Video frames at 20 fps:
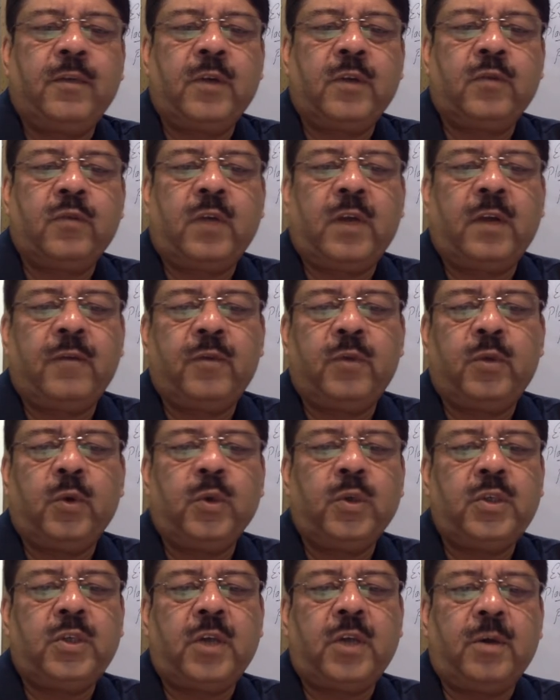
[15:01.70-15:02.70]
was one of
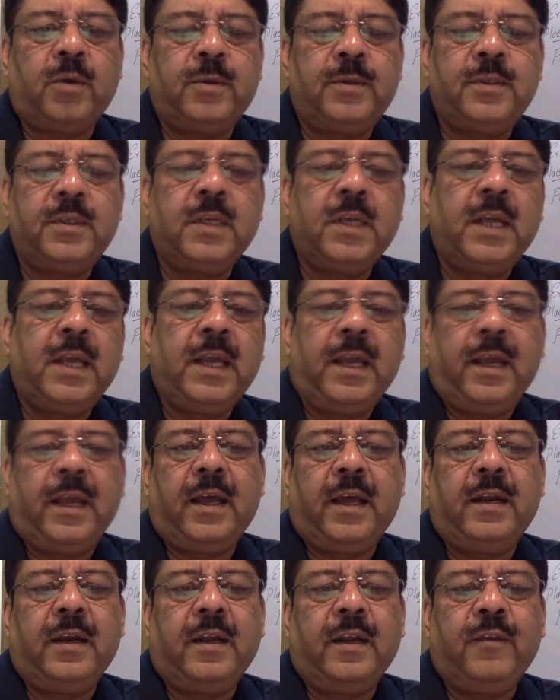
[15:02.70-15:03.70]
those towns,
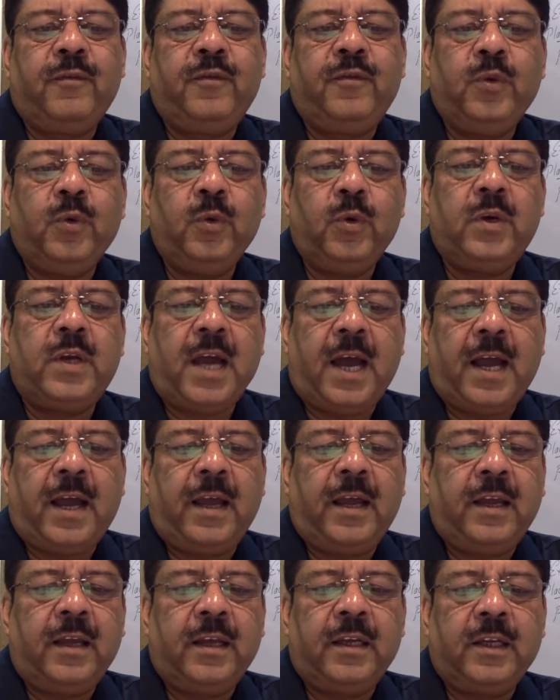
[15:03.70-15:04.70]
and if you
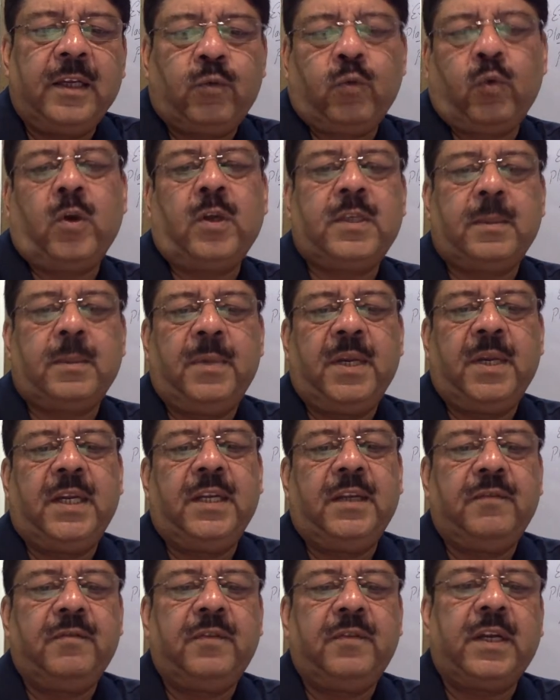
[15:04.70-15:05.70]
die, it was a
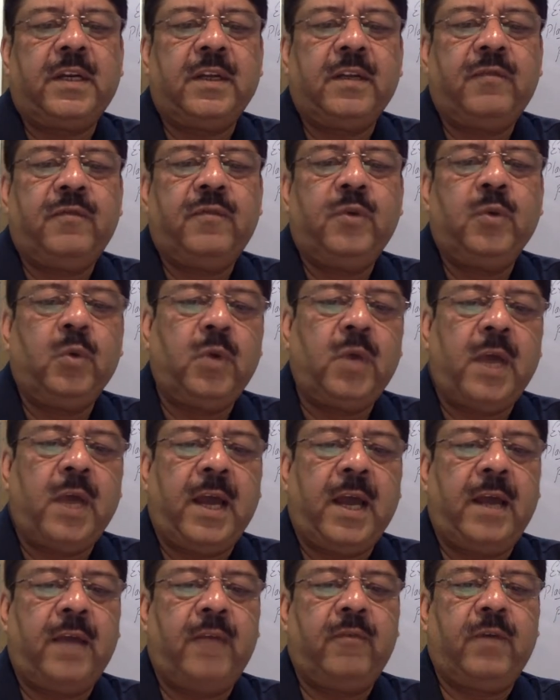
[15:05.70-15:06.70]
belief that if you
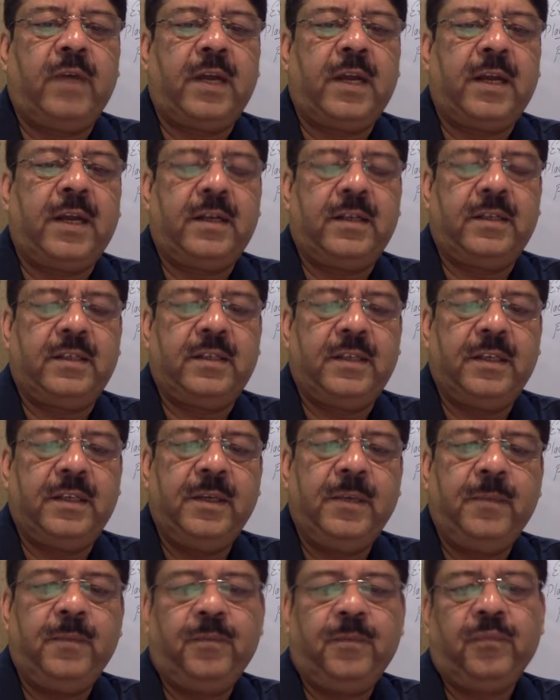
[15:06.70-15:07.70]
die in Varanasi,
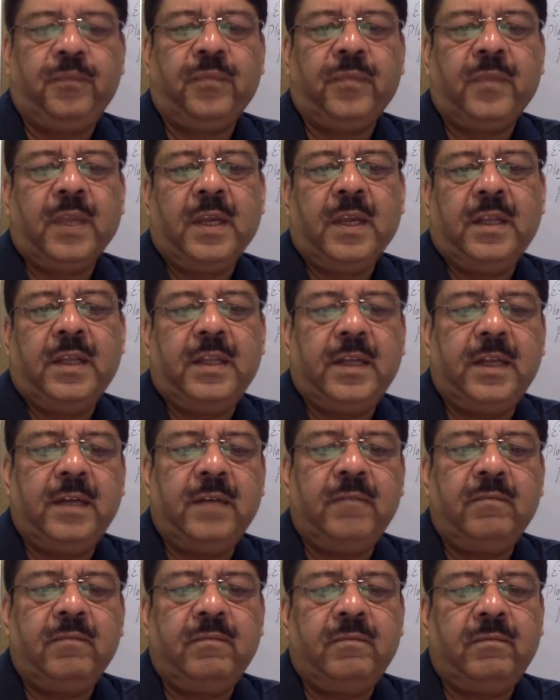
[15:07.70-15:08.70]
then